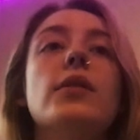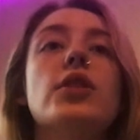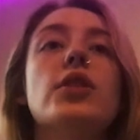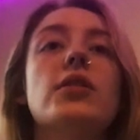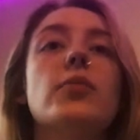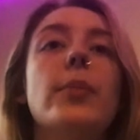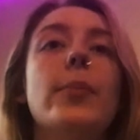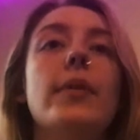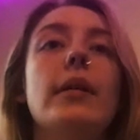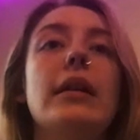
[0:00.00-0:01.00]
we just
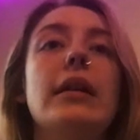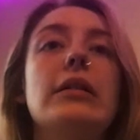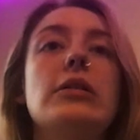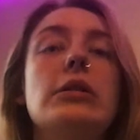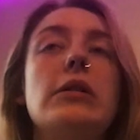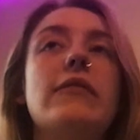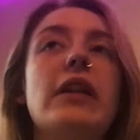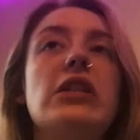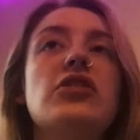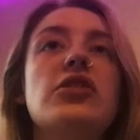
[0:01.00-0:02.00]
went into
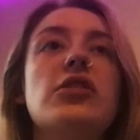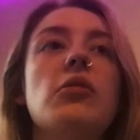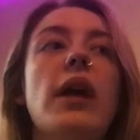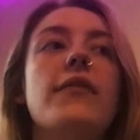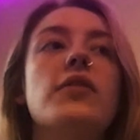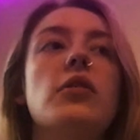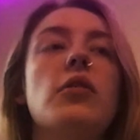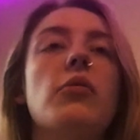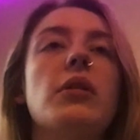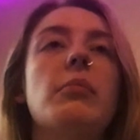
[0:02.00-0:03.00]
phase 2 after
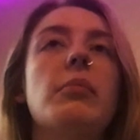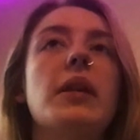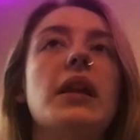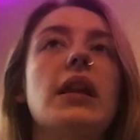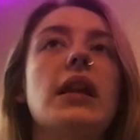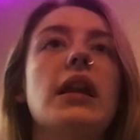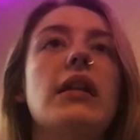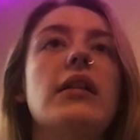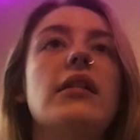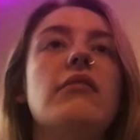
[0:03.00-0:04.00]
only being
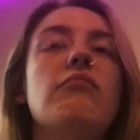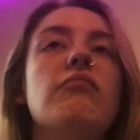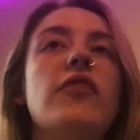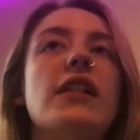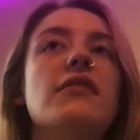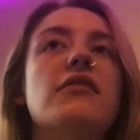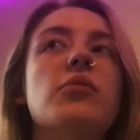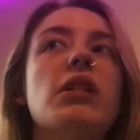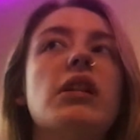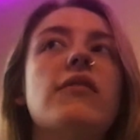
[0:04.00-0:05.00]
in phase
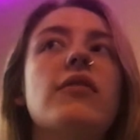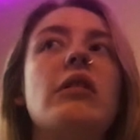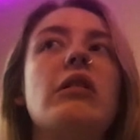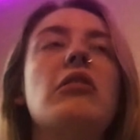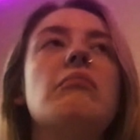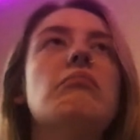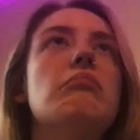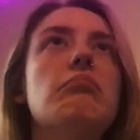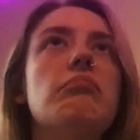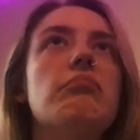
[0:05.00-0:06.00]
3 for
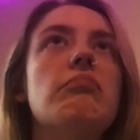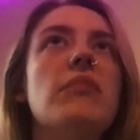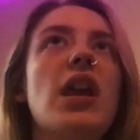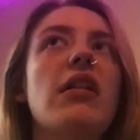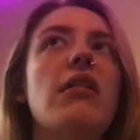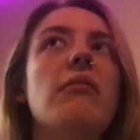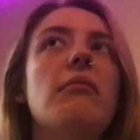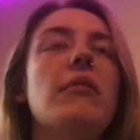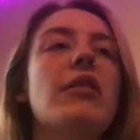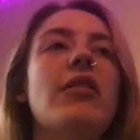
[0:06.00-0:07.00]

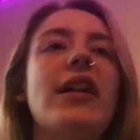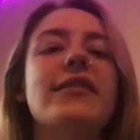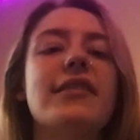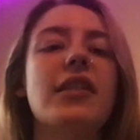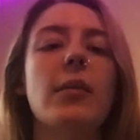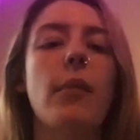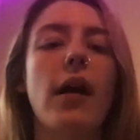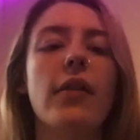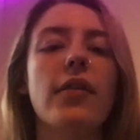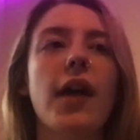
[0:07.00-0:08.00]
less than a
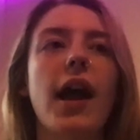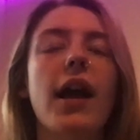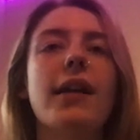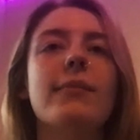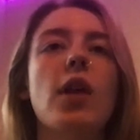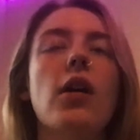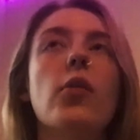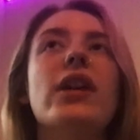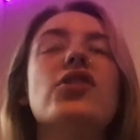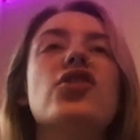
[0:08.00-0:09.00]
month, I'm not
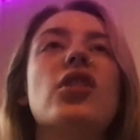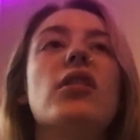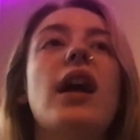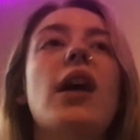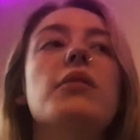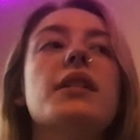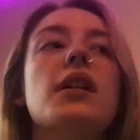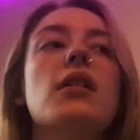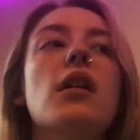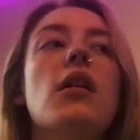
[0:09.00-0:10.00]
quite sure how it's
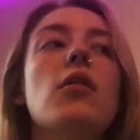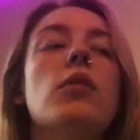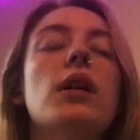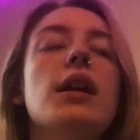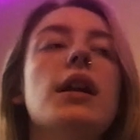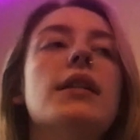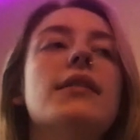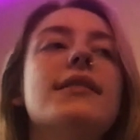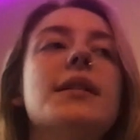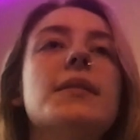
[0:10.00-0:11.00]
gonna go.
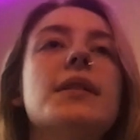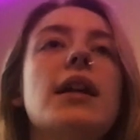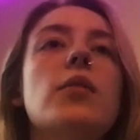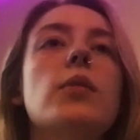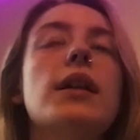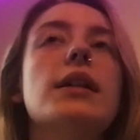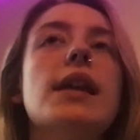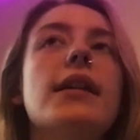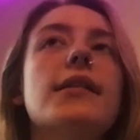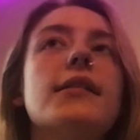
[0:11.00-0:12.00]
It seems like we
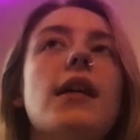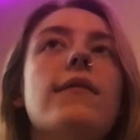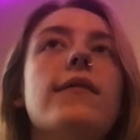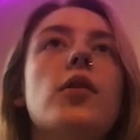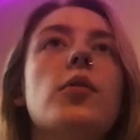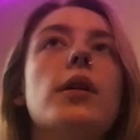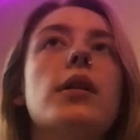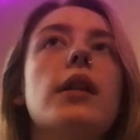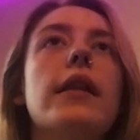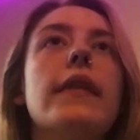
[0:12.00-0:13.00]
take a step
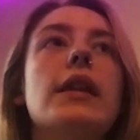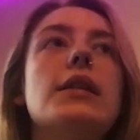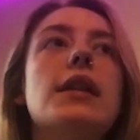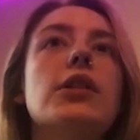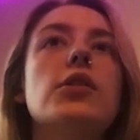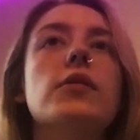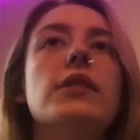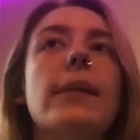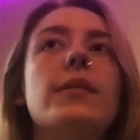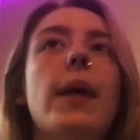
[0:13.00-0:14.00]
forward and then take 2
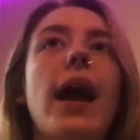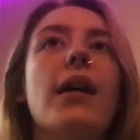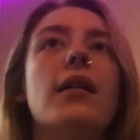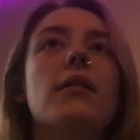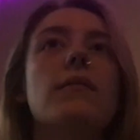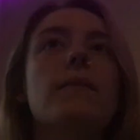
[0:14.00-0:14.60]
steps back.